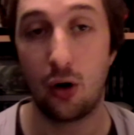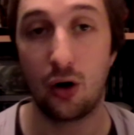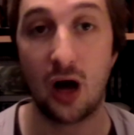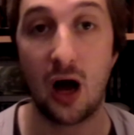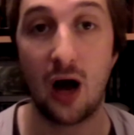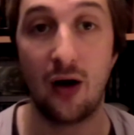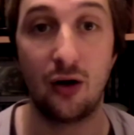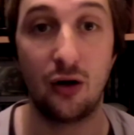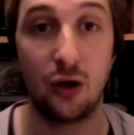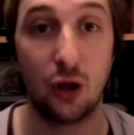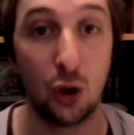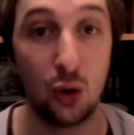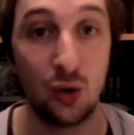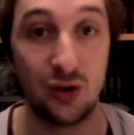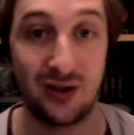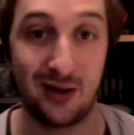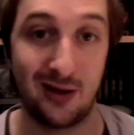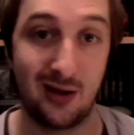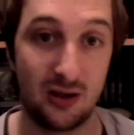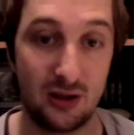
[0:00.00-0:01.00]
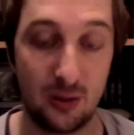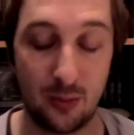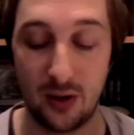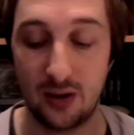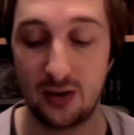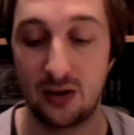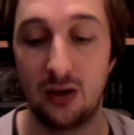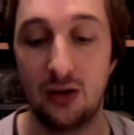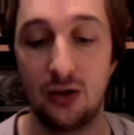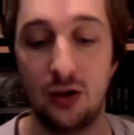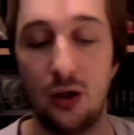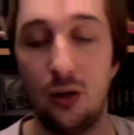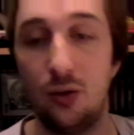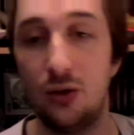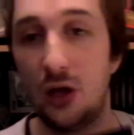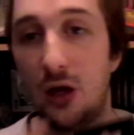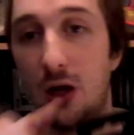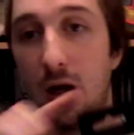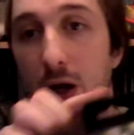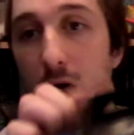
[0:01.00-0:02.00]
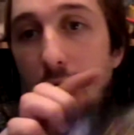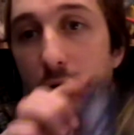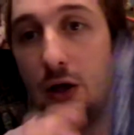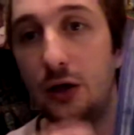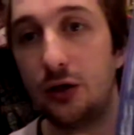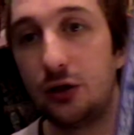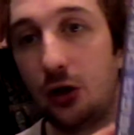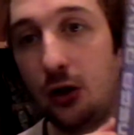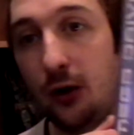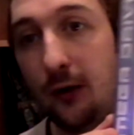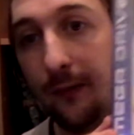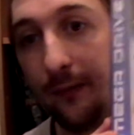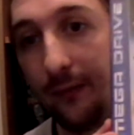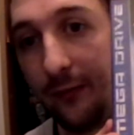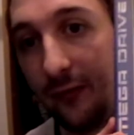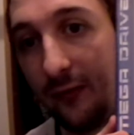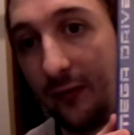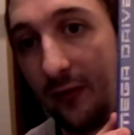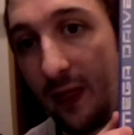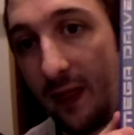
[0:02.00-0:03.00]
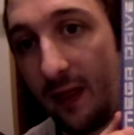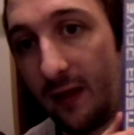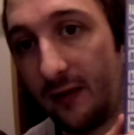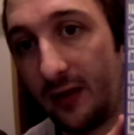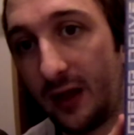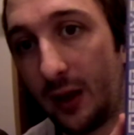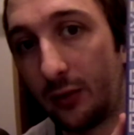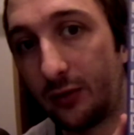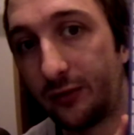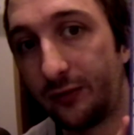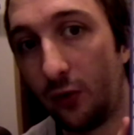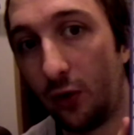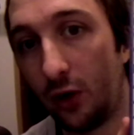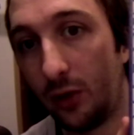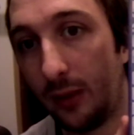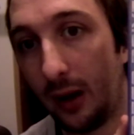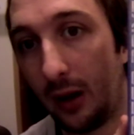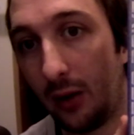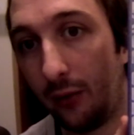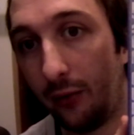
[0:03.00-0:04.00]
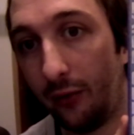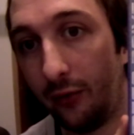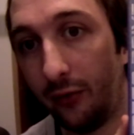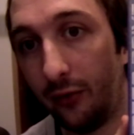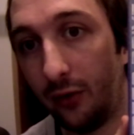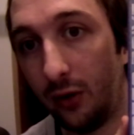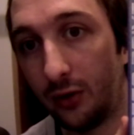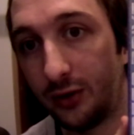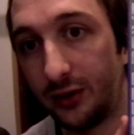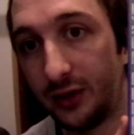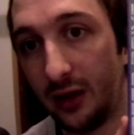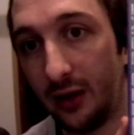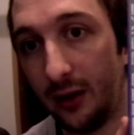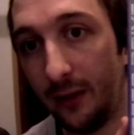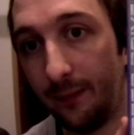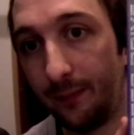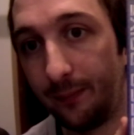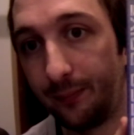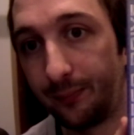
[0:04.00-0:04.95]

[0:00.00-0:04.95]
or garden glue stick is the best thing to use. So that was £40 altogether.